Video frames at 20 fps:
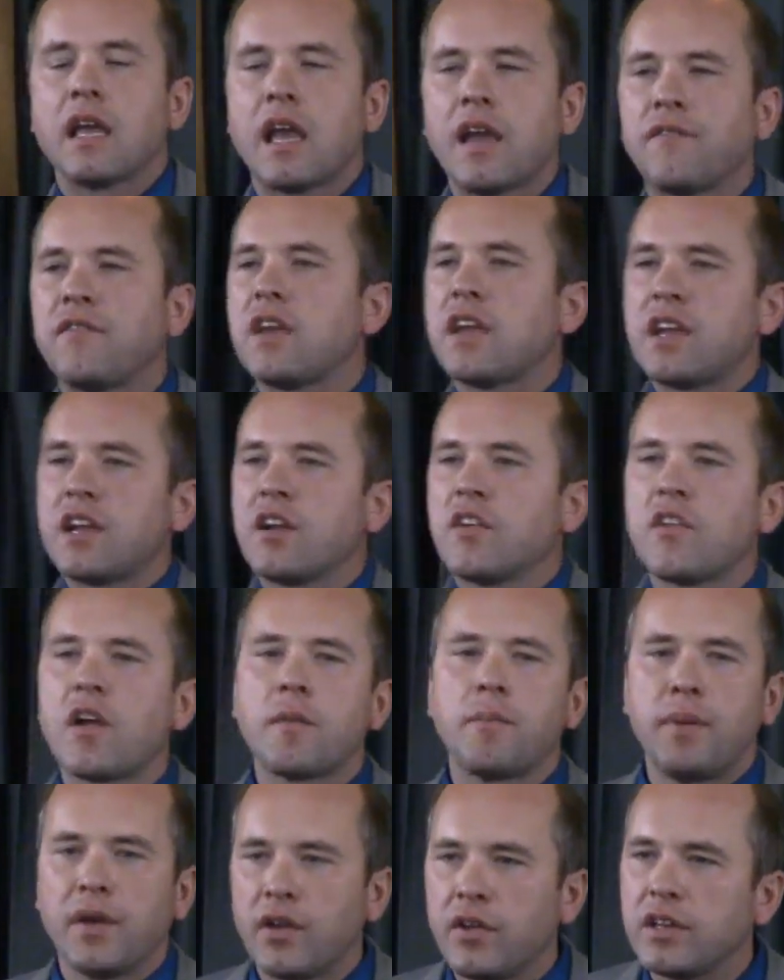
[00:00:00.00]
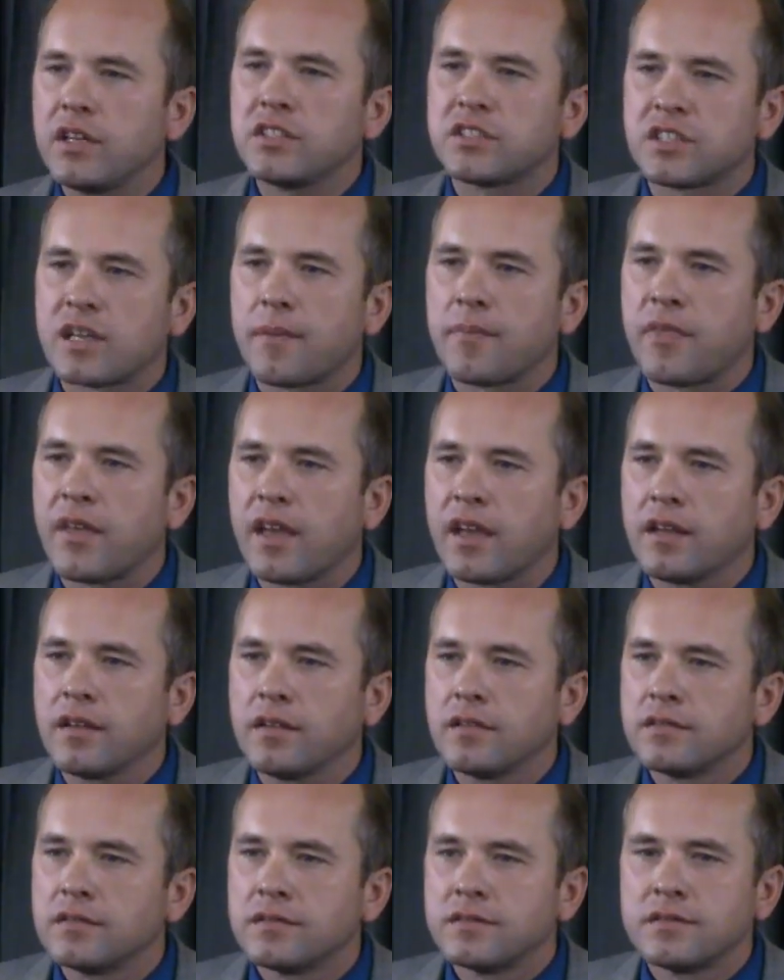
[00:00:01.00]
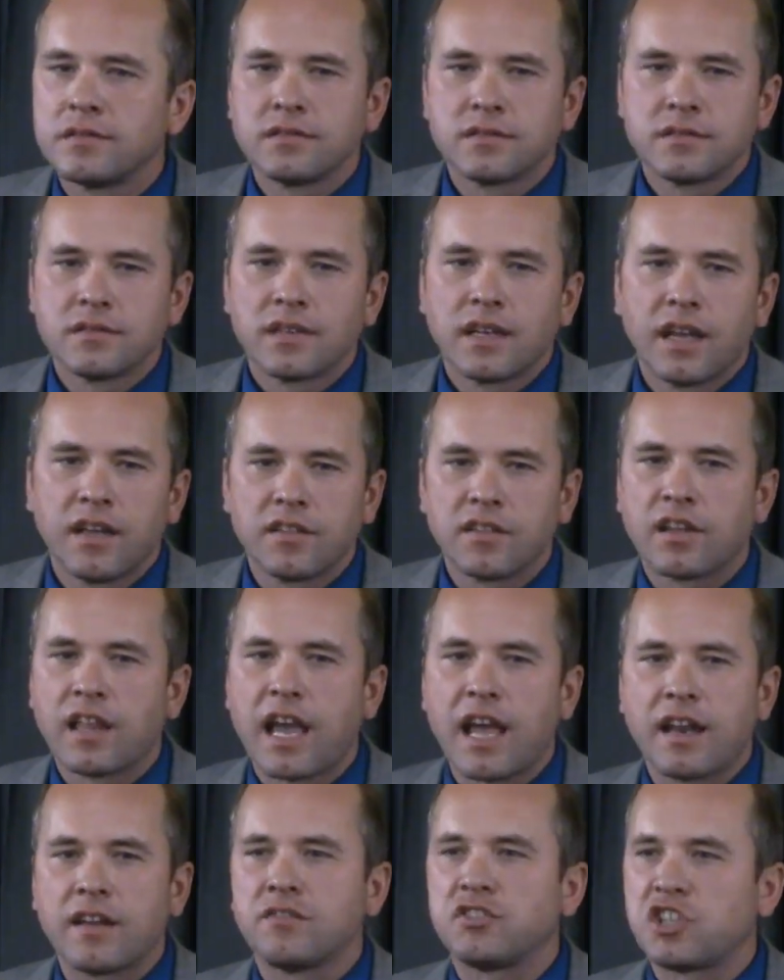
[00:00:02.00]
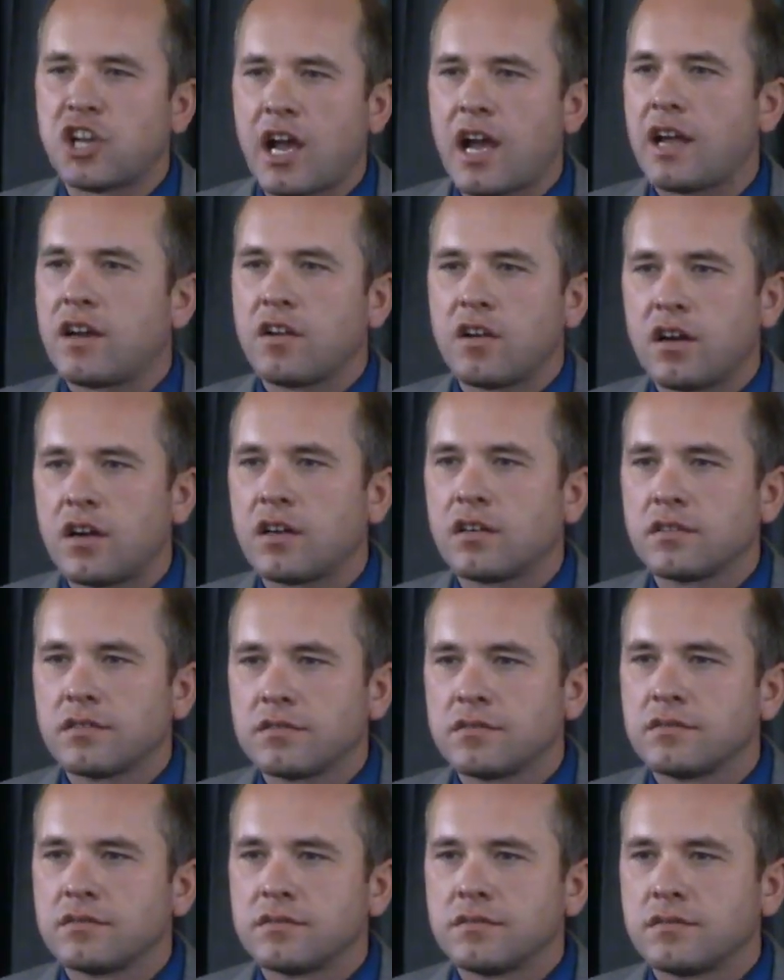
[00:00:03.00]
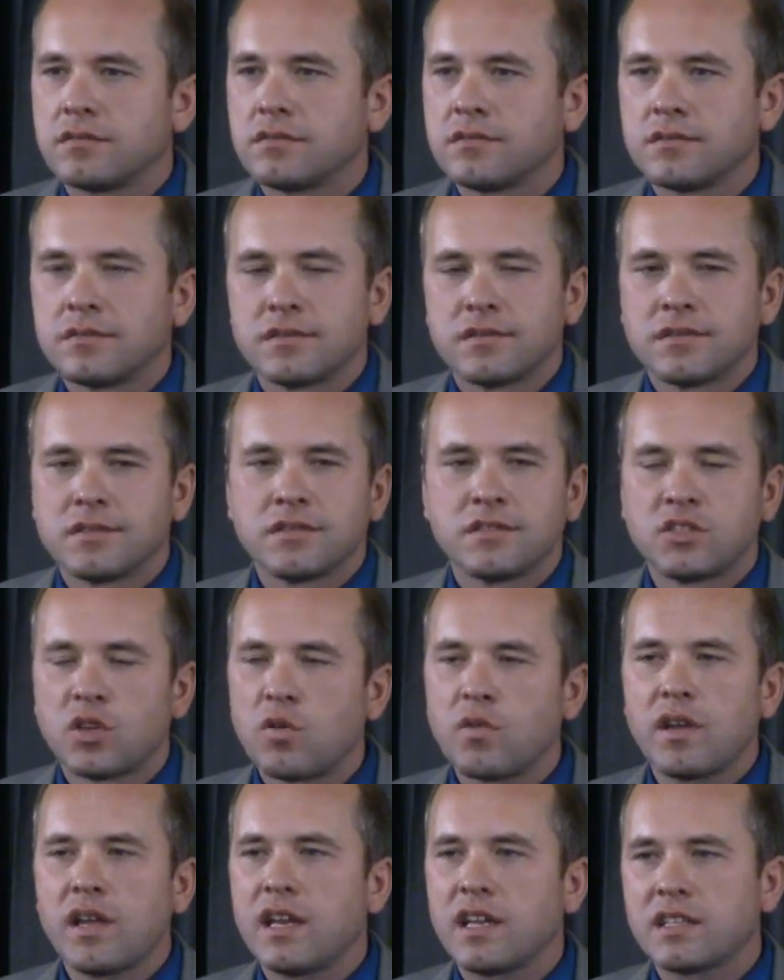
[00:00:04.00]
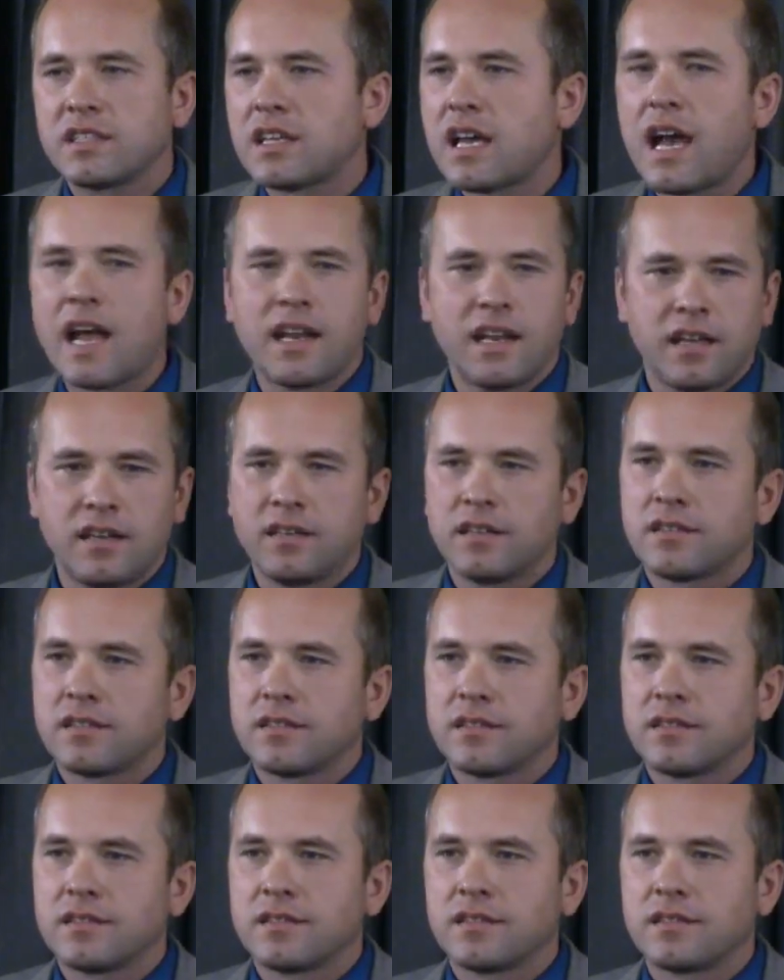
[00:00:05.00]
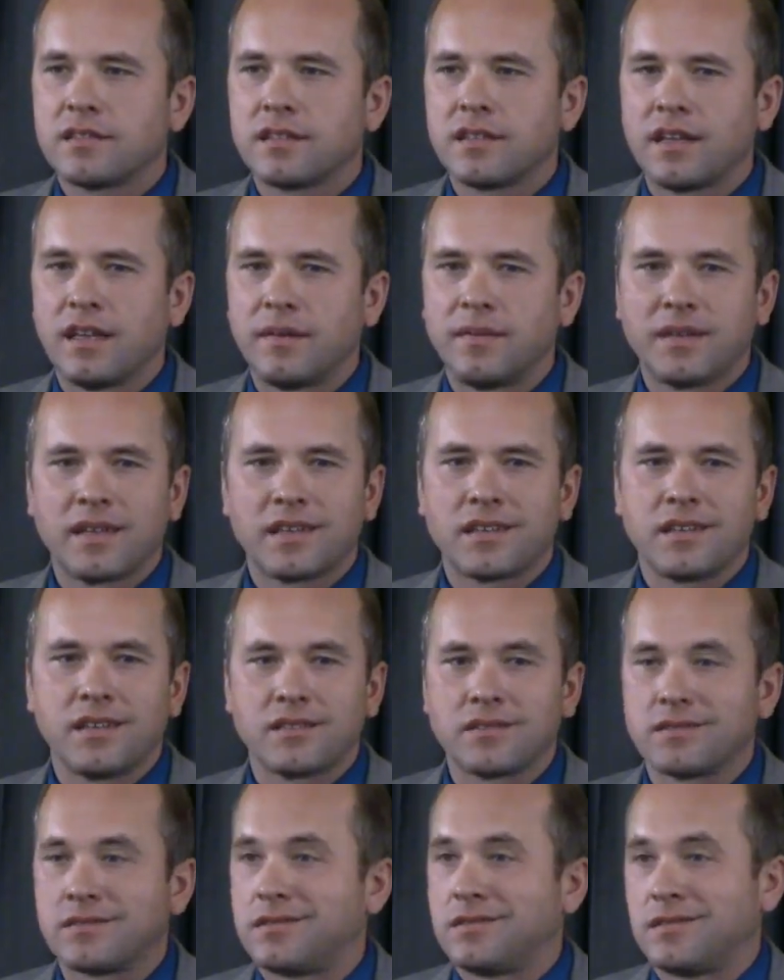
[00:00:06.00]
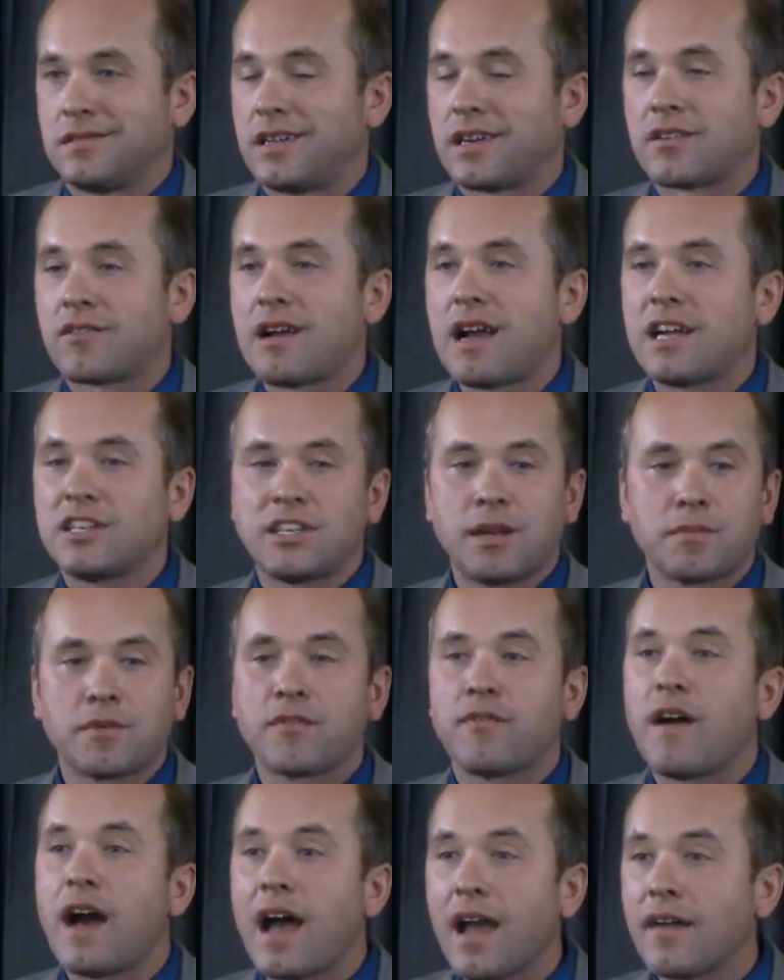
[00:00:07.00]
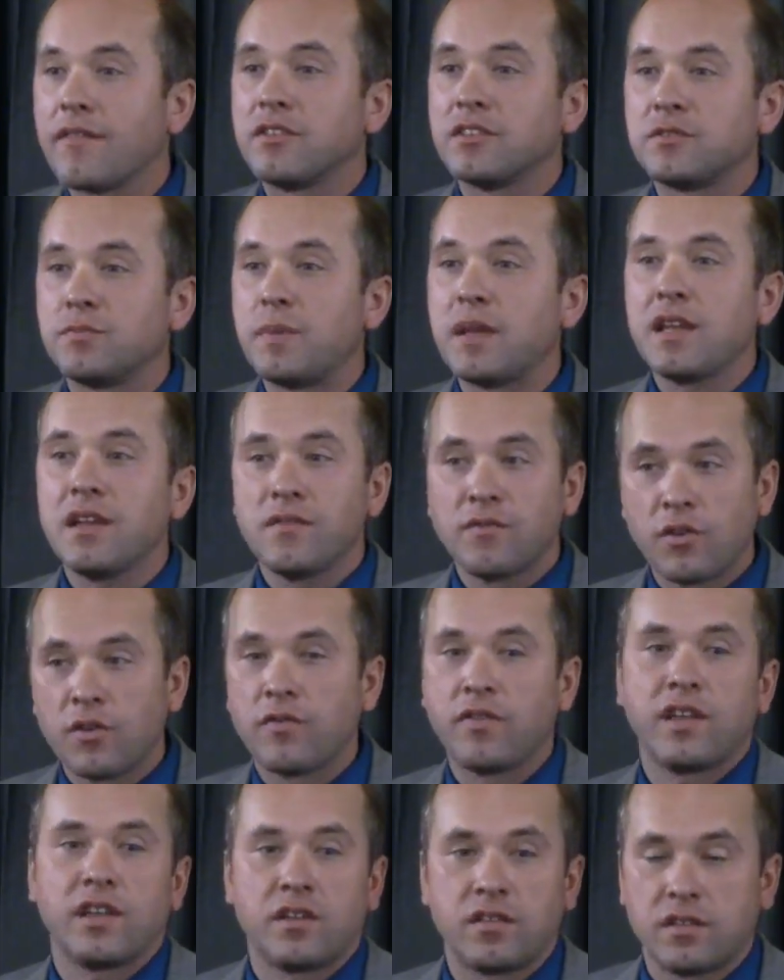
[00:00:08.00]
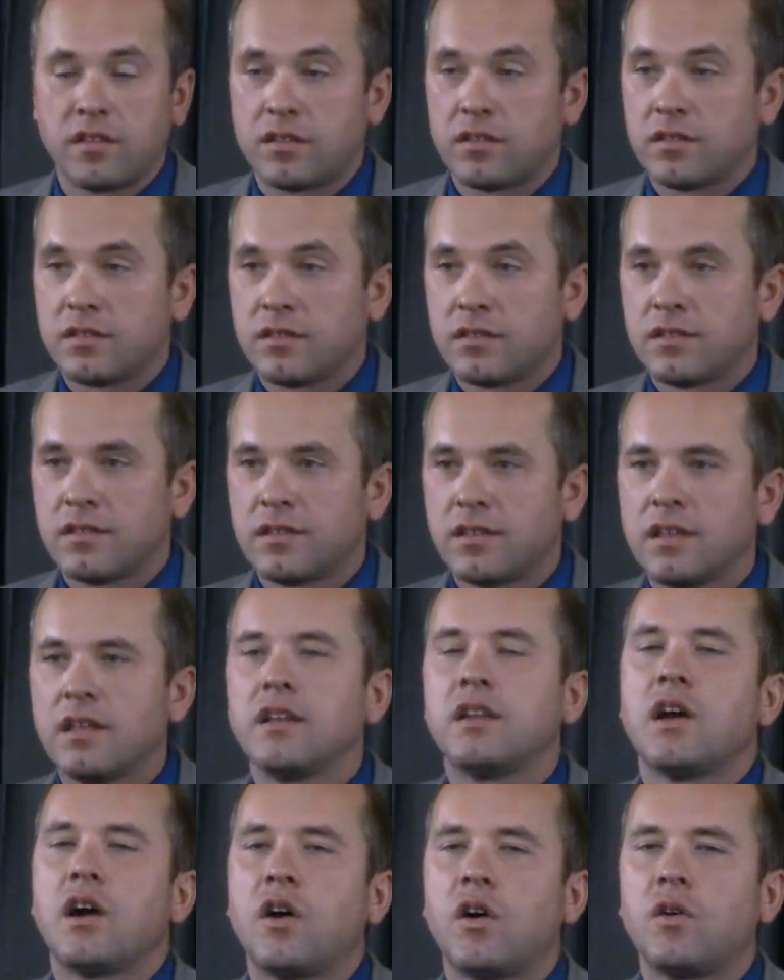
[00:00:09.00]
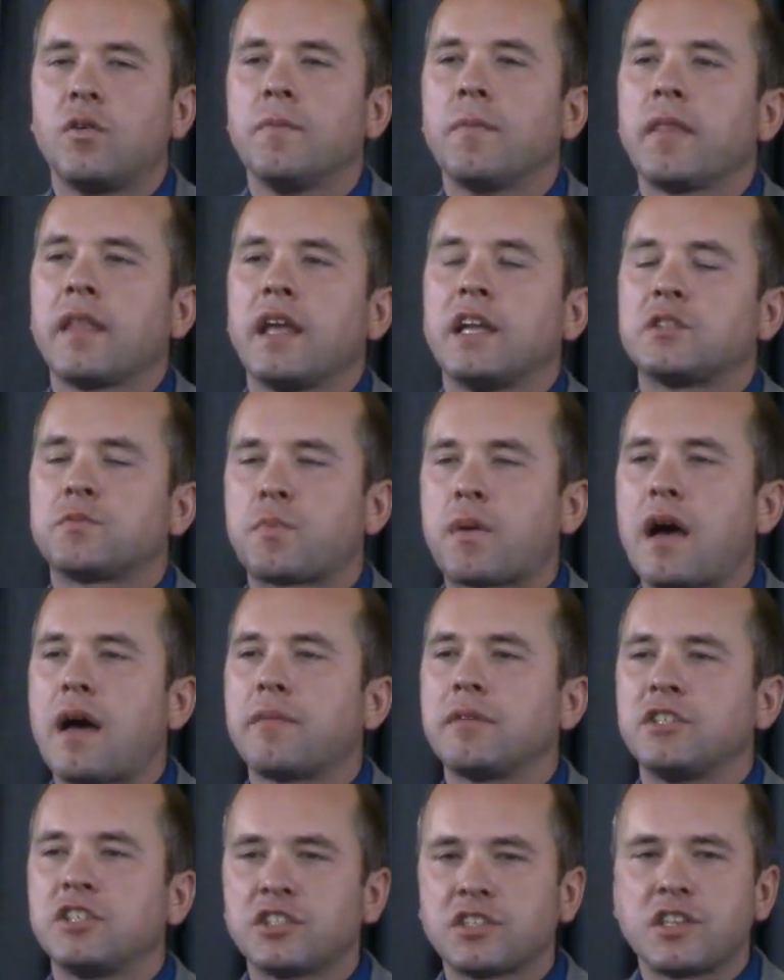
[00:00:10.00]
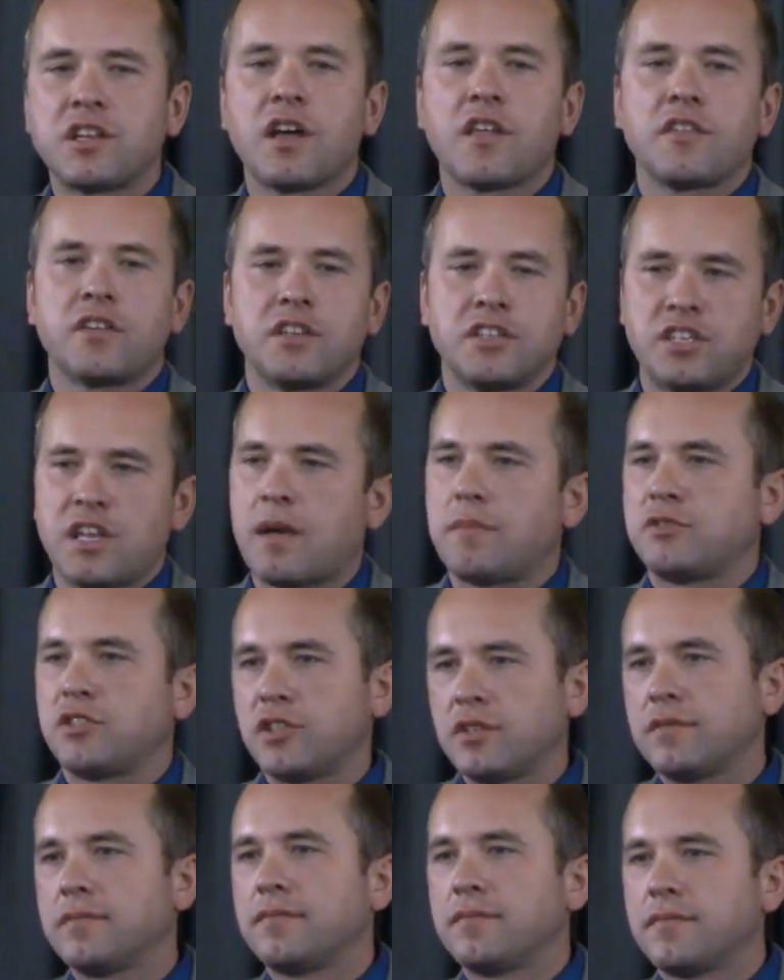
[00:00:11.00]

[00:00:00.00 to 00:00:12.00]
if you hear they're building something in the land of Shinar, don't get excited and be like, Zechariah chapter 5 is being fulfilled. No, it's probably just another deception.